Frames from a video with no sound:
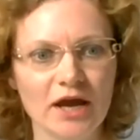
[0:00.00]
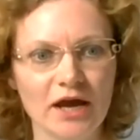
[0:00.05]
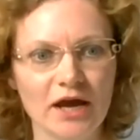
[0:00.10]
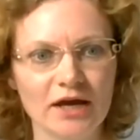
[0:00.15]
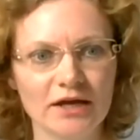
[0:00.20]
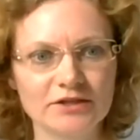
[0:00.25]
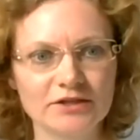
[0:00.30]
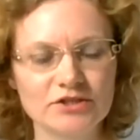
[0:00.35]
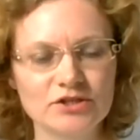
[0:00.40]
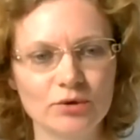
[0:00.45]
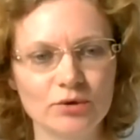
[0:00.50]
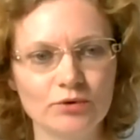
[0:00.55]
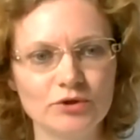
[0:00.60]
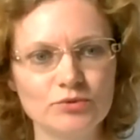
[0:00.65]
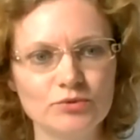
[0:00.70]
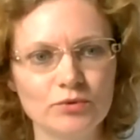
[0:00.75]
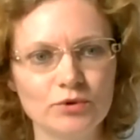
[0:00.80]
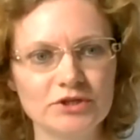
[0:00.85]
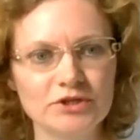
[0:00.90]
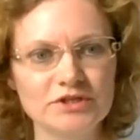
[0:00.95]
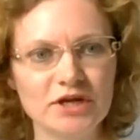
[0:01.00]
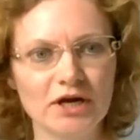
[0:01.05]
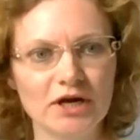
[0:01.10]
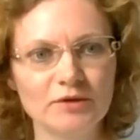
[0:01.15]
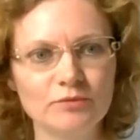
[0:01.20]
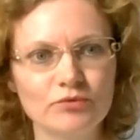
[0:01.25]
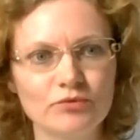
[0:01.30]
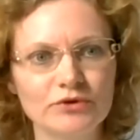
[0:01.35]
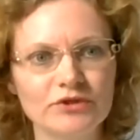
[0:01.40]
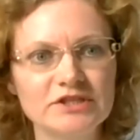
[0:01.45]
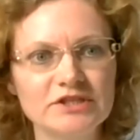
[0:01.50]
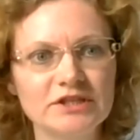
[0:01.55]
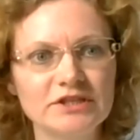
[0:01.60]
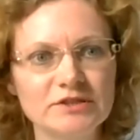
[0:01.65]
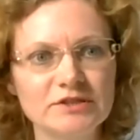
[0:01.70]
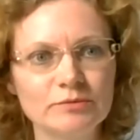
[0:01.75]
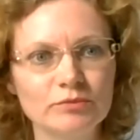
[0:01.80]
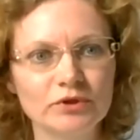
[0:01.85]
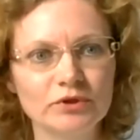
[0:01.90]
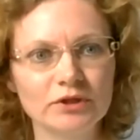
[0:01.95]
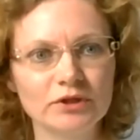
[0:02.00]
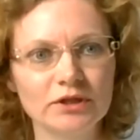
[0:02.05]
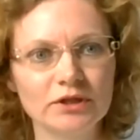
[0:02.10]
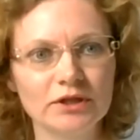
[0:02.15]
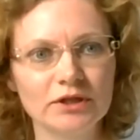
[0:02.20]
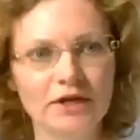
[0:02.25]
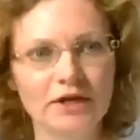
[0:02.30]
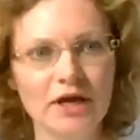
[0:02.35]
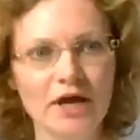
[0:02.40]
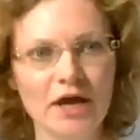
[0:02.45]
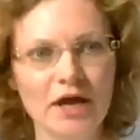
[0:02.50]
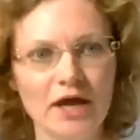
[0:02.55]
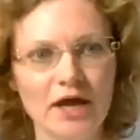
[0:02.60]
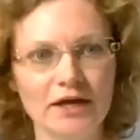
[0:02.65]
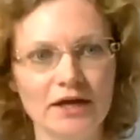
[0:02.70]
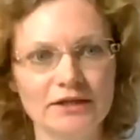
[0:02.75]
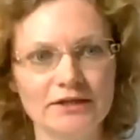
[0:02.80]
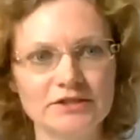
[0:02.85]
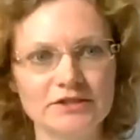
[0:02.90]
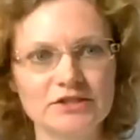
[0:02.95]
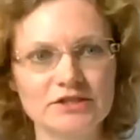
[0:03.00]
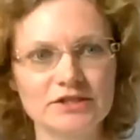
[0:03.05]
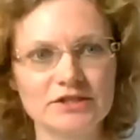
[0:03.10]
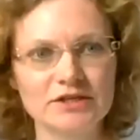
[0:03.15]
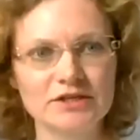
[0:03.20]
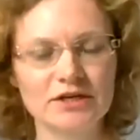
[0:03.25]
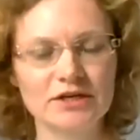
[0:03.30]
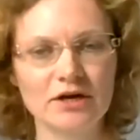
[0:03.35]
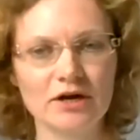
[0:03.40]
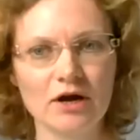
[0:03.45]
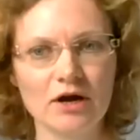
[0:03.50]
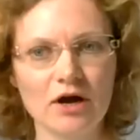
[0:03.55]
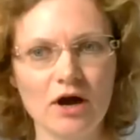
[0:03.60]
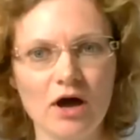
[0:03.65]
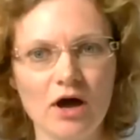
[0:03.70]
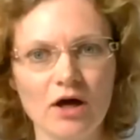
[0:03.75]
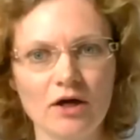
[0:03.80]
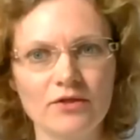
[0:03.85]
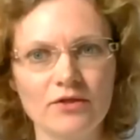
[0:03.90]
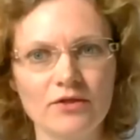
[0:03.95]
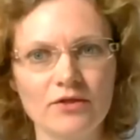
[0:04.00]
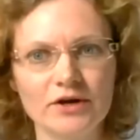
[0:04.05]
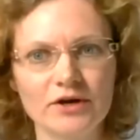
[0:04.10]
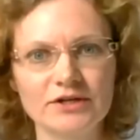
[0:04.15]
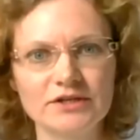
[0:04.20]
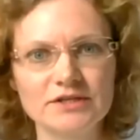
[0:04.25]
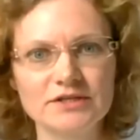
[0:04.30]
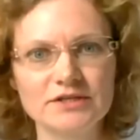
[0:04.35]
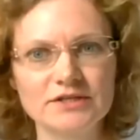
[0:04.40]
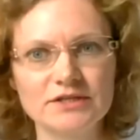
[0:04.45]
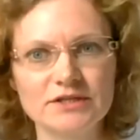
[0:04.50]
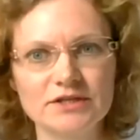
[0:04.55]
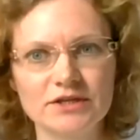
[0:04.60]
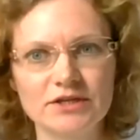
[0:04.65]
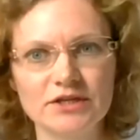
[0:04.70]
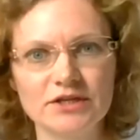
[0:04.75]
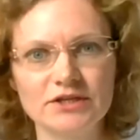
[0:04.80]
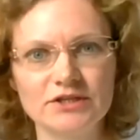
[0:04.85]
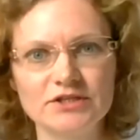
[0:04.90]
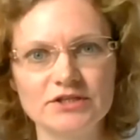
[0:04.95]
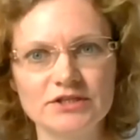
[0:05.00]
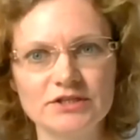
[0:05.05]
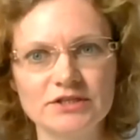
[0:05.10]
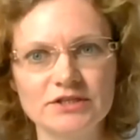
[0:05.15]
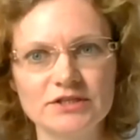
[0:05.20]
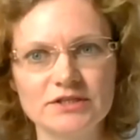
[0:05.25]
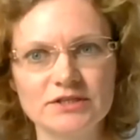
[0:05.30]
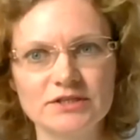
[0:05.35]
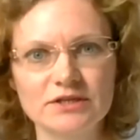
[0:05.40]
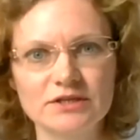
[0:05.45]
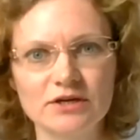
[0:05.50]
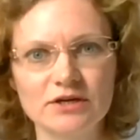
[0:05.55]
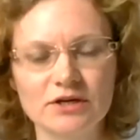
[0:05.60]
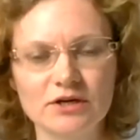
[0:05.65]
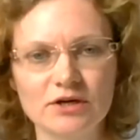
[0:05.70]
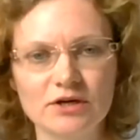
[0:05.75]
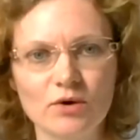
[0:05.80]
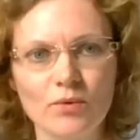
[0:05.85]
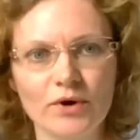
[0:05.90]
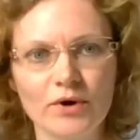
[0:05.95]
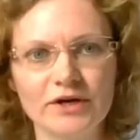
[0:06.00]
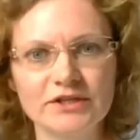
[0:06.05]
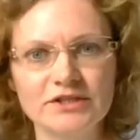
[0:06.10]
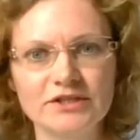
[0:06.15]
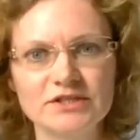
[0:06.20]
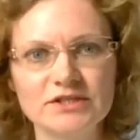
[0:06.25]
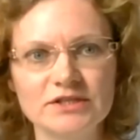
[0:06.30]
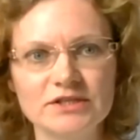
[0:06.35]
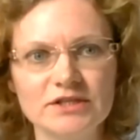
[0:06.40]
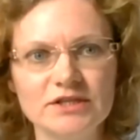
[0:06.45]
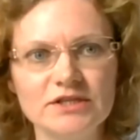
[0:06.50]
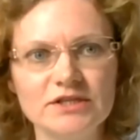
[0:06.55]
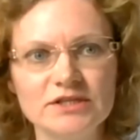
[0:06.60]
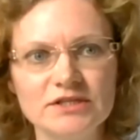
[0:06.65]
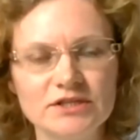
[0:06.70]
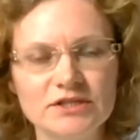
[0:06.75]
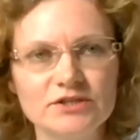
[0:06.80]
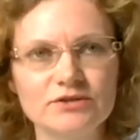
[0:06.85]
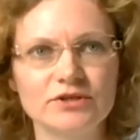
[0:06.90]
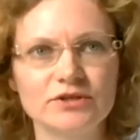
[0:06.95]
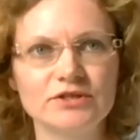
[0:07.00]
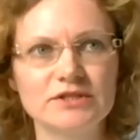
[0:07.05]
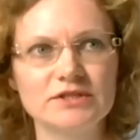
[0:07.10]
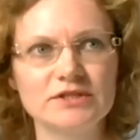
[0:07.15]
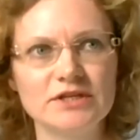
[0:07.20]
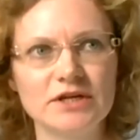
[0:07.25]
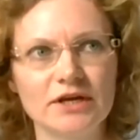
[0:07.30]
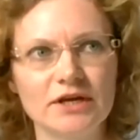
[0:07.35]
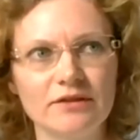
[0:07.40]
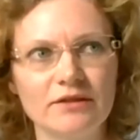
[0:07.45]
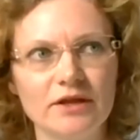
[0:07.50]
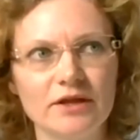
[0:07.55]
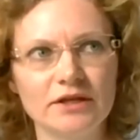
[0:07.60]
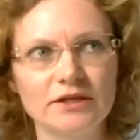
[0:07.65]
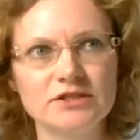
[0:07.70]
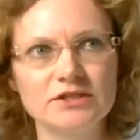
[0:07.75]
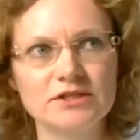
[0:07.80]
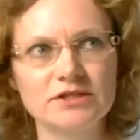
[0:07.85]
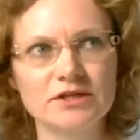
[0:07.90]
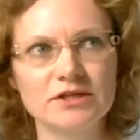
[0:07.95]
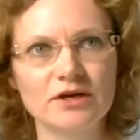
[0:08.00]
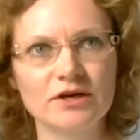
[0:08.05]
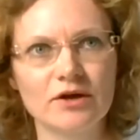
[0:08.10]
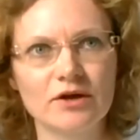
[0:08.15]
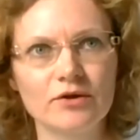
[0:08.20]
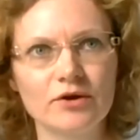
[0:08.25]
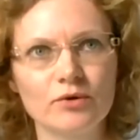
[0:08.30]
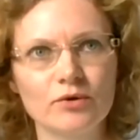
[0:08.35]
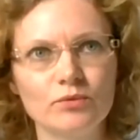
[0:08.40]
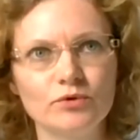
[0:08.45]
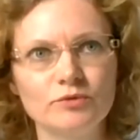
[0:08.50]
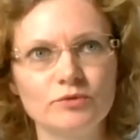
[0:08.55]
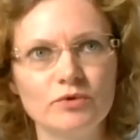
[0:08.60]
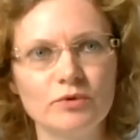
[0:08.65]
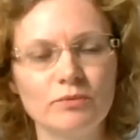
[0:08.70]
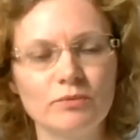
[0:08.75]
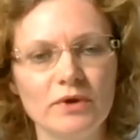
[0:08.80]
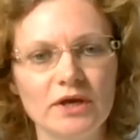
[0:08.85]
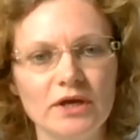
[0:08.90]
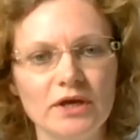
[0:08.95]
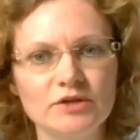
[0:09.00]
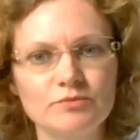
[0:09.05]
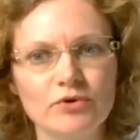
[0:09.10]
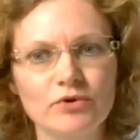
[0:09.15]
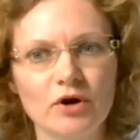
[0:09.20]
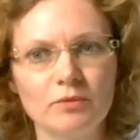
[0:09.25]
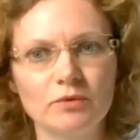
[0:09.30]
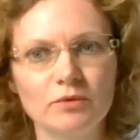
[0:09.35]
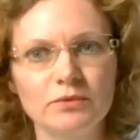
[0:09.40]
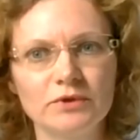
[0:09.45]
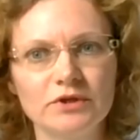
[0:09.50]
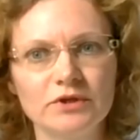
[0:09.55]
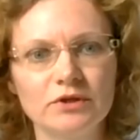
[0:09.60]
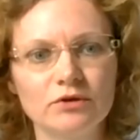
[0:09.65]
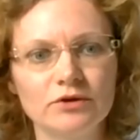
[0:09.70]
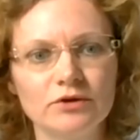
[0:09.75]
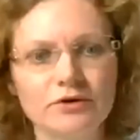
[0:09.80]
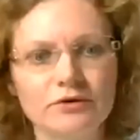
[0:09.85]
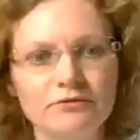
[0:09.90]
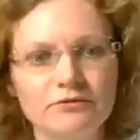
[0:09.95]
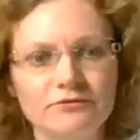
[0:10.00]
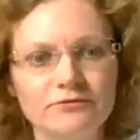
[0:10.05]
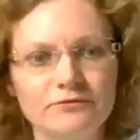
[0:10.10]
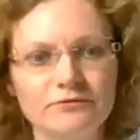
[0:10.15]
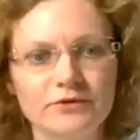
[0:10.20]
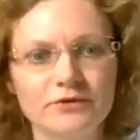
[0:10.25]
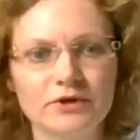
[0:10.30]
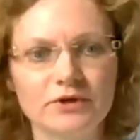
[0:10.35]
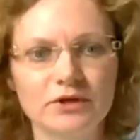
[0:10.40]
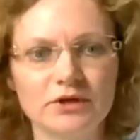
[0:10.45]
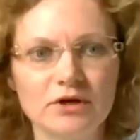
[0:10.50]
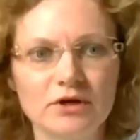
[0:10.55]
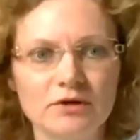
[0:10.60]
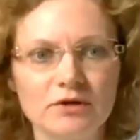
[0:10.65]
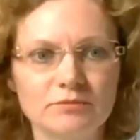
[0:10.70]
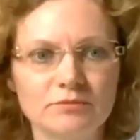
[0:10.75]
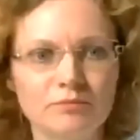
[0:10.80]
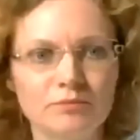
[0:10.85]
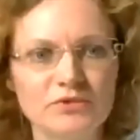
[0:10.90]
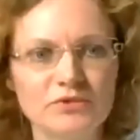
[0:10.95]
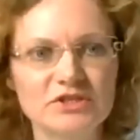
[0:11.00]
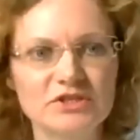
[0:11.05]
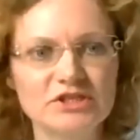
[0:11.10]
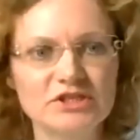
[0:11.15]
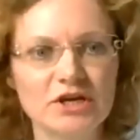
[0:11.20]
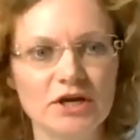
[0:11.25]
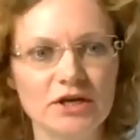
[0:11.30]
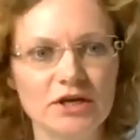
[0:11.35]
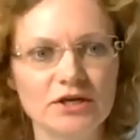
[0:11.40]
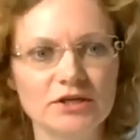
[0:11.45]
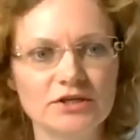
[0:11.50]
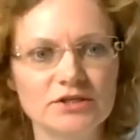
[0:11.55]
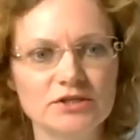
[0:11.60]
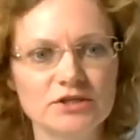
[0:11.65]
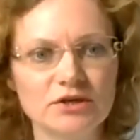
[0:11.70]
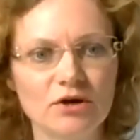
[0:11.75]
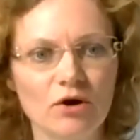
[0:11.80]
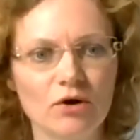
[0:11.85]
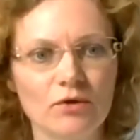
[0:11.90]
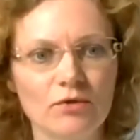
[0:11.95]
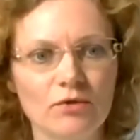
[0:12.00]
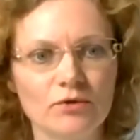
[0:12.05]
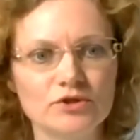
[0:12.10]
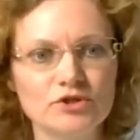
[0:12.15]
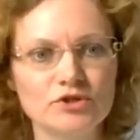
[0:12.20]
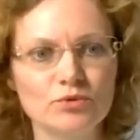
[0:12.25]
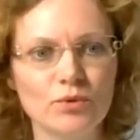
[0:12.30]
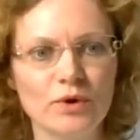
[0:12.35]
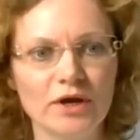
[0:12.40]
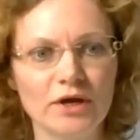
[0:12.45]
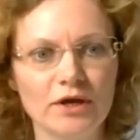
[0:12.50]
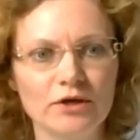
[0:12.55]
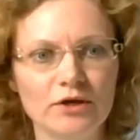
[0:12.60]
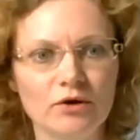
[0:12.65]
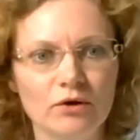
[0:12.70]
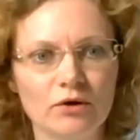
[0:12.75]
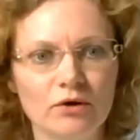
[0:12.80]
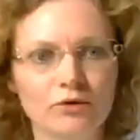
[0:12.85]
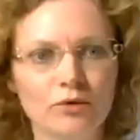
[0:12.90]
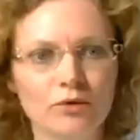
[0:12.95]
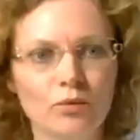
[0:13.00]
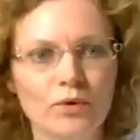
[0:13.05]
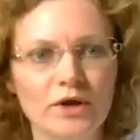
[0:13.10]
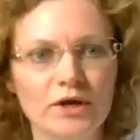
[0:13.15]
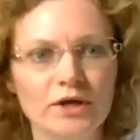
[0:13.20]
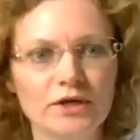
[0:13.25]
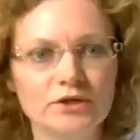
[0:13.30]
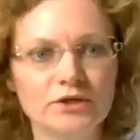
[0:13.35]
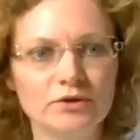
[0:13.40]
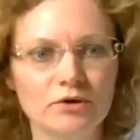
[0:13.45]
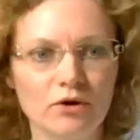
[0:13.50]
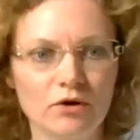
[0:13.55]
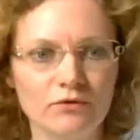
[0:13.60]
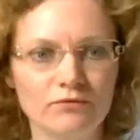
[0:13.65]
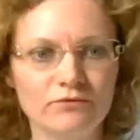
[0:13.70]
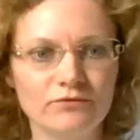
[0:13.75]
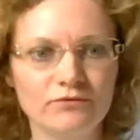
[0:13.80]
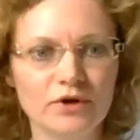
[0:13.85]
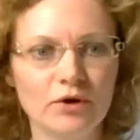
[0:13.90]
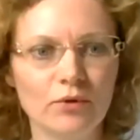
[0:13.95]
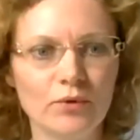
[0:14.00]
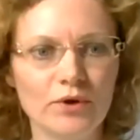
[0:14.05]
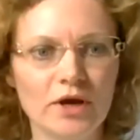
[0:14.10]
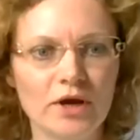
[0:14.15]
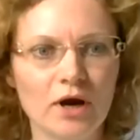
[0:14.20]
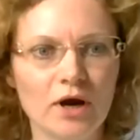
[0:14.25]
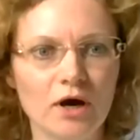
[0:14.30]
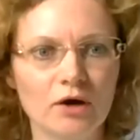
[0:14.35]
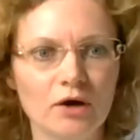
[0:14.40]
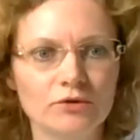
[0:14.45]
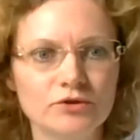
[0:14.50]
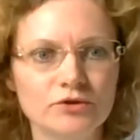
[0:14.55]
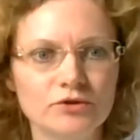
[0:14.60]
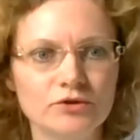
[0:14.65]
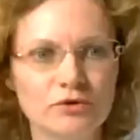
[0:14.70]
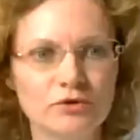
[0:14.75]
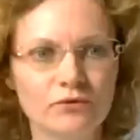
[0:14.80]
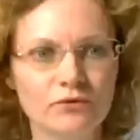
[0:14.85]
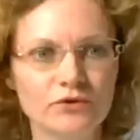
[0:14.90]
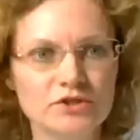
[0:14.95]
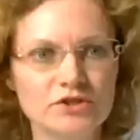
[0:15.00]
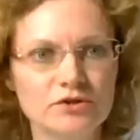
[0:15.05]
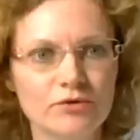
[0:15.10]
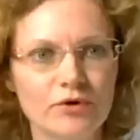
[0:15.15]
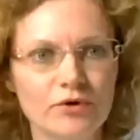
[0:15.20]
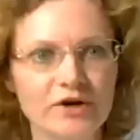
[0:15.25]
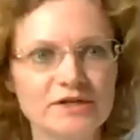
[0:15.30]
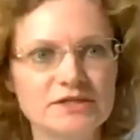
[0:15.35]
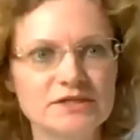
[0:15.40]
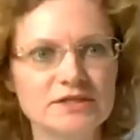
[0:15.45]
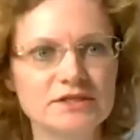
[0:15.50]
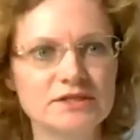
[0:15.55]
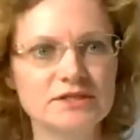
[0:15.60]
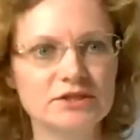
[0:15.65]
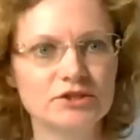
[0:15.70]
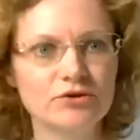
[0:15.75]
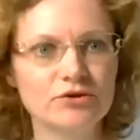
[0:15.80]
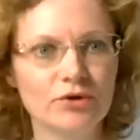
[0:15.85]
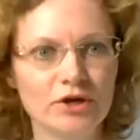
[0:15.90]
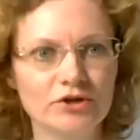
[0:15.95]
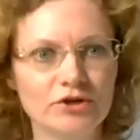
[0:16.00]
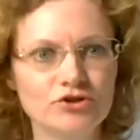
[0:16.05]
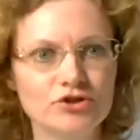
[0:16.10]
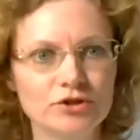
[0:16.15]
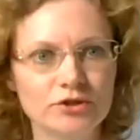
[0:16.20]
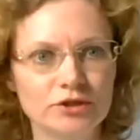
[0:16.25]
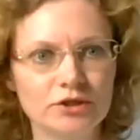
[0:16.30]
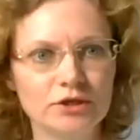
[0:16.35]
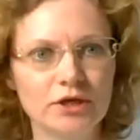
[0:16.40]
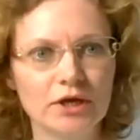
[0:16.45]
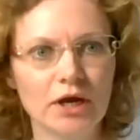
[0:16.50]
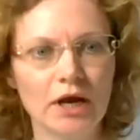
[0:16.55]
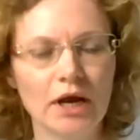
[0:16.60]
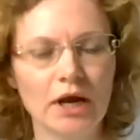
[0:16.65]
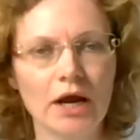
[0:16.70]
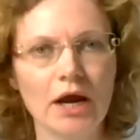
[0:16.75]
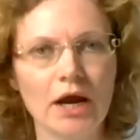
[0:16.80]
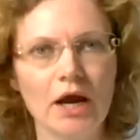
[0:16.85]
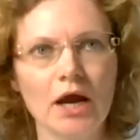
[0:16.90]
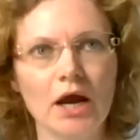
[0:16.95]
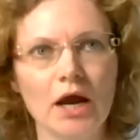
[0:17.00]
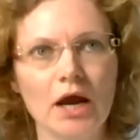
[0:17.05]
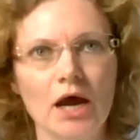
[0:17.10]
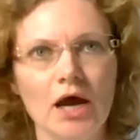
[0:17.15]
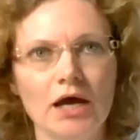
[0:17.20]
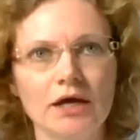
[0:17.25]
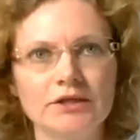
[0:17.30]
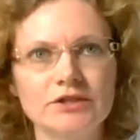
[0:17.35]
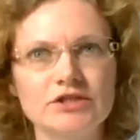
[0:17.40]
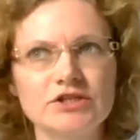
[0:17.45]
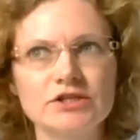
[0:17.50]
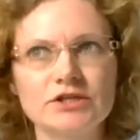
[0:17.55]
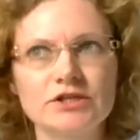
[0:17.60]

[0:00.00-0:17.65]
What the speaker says: and mm-hmm. so it was unpredictable, and thus it is quite easy to understand that there would be made probably a lot of mistakes on this way, on the way of going out of this crisis situation. And